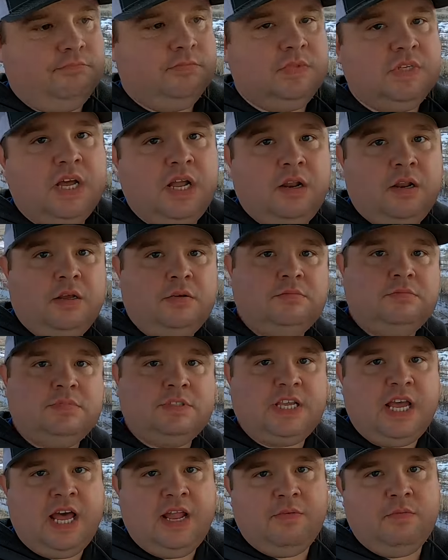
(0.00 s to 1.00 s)
don't know,
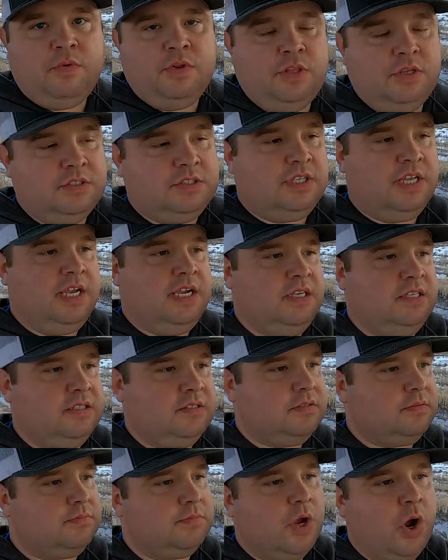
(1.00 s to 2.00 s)
it's kind of one of those things
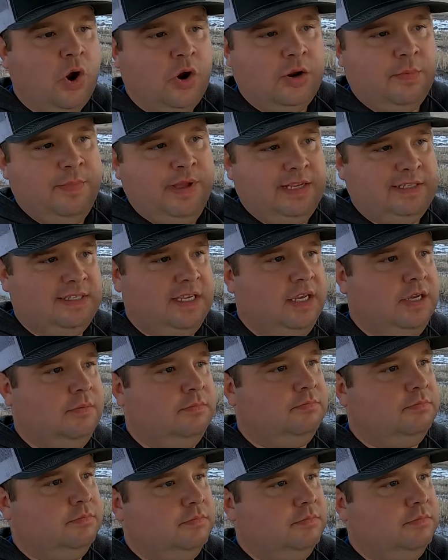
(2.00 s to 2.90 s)
that's hard to mess up.